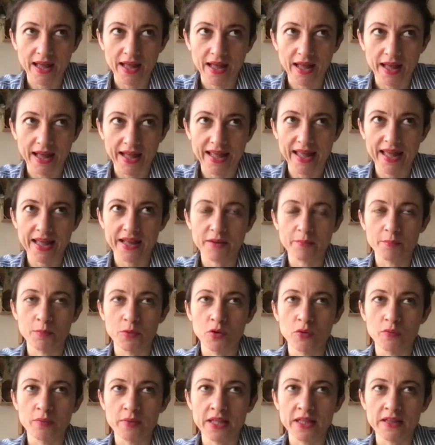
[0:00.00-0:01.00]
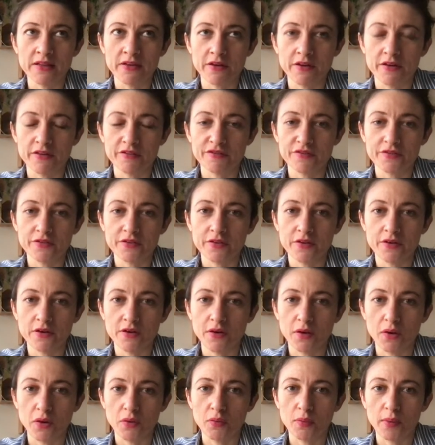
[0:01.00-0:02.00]
I had a moment of,
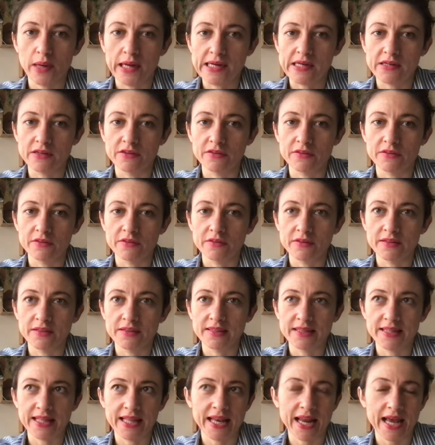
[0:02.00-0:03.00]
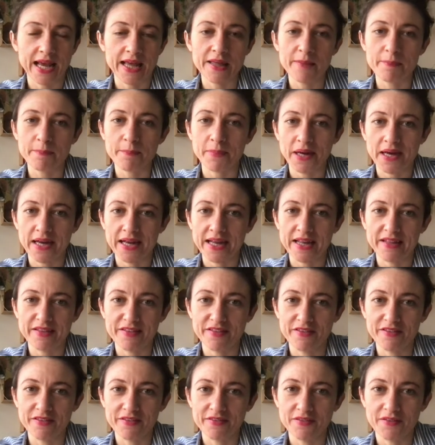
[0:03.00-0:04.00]
oh wow, did I
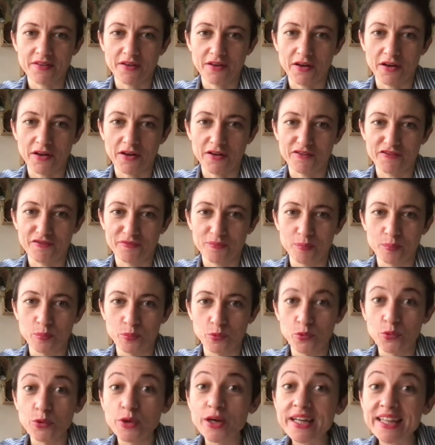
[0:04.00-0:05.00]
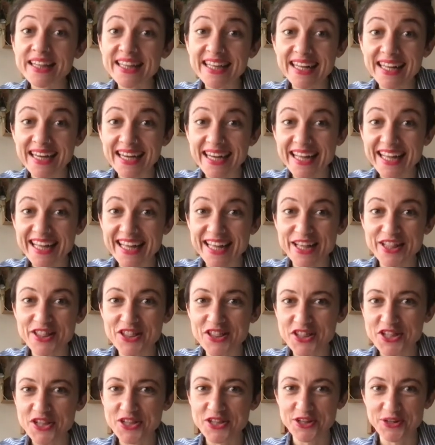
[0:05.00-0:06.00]
bite off more than I can
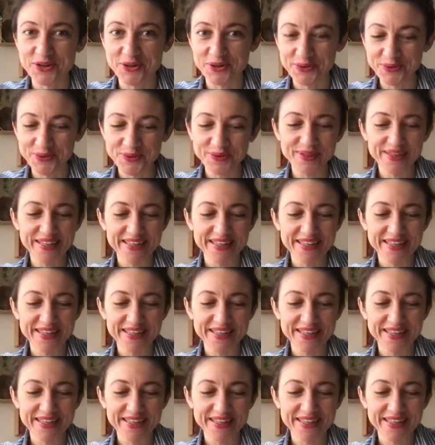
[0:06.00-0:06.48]
chew?